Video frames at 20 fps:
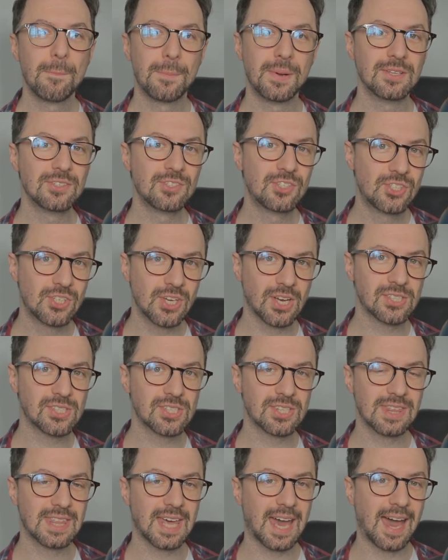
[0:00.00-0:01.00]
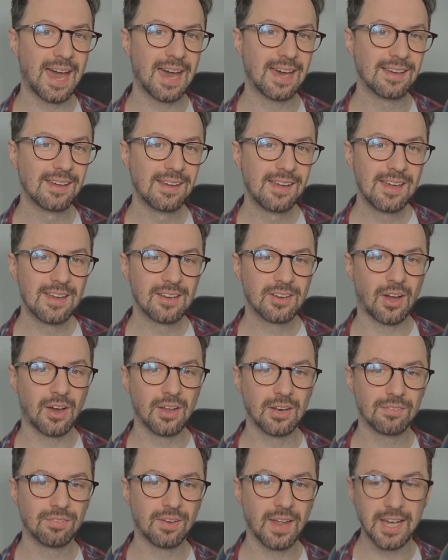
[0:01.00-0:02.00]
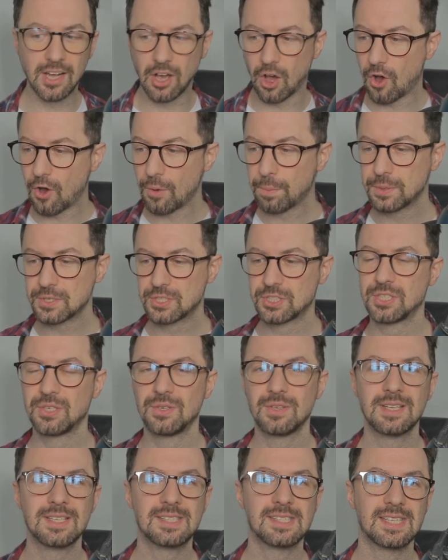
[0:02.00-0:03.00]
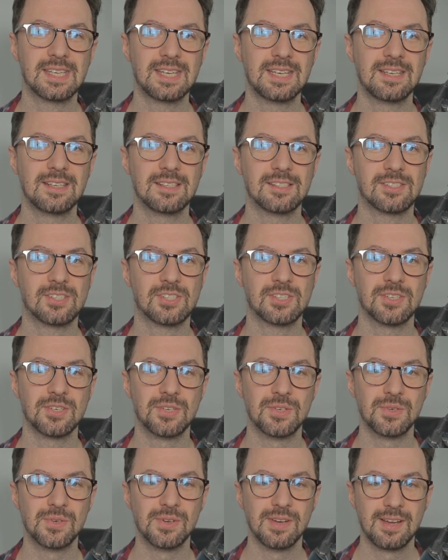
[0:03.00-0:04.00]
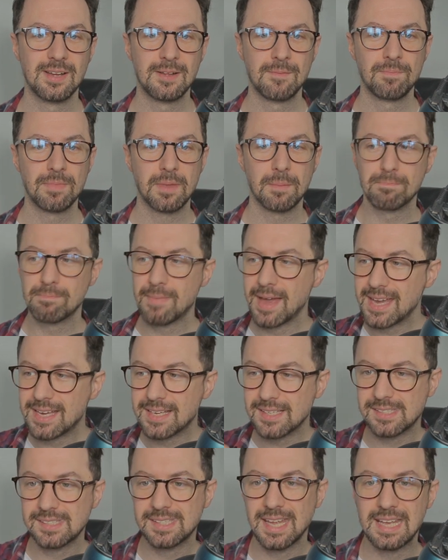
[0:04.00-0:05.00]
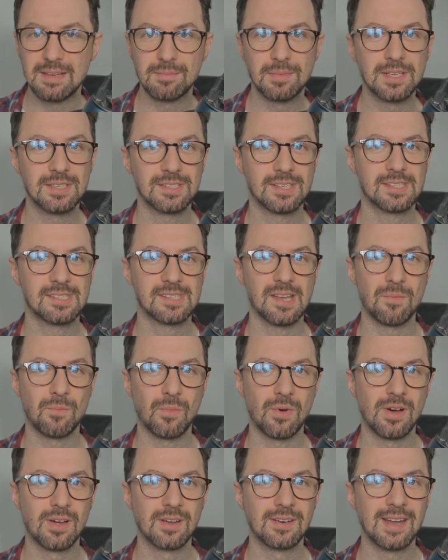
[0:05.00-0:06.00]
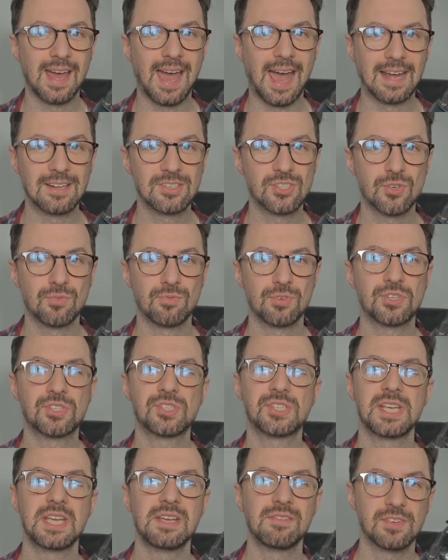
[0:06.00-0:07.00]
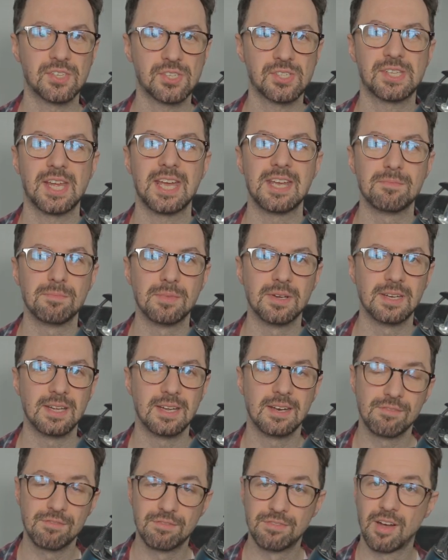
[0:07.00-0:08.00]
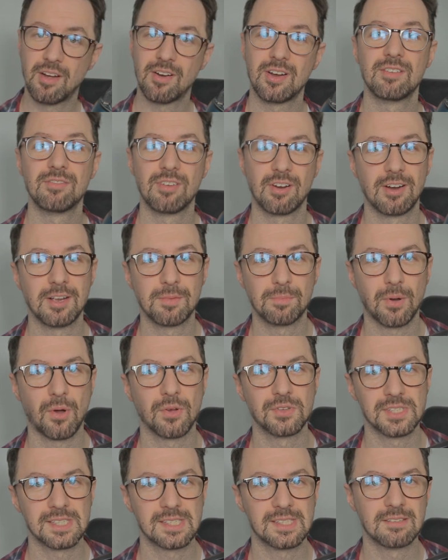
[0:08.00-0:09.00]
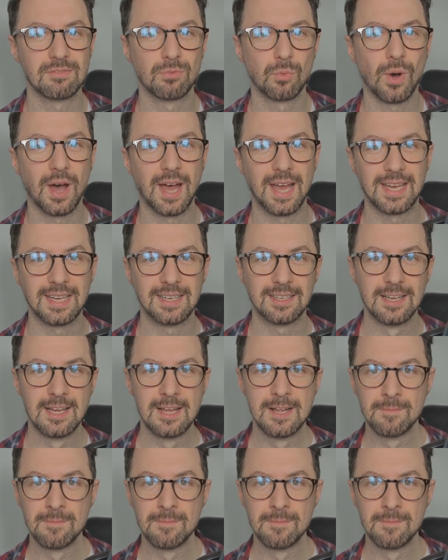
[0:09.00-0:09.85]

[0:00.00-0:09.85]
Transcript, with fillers: but just that kind of like opportunity to make a statement to someone and to receive a statement in a very, very positive way.